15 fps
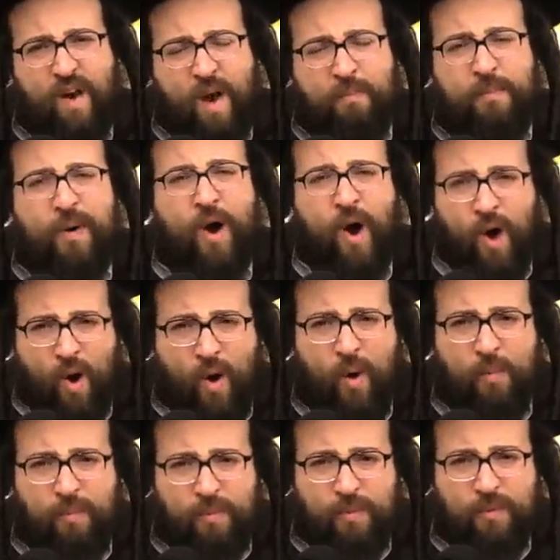up
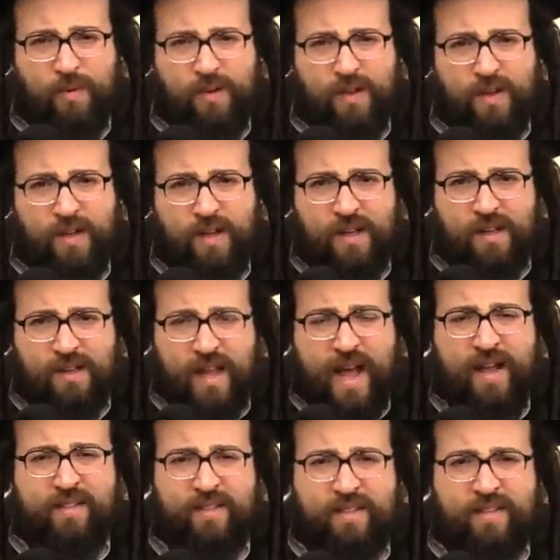hope
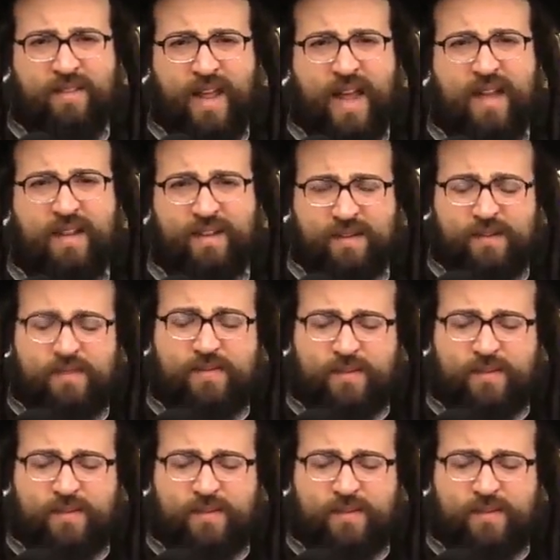that they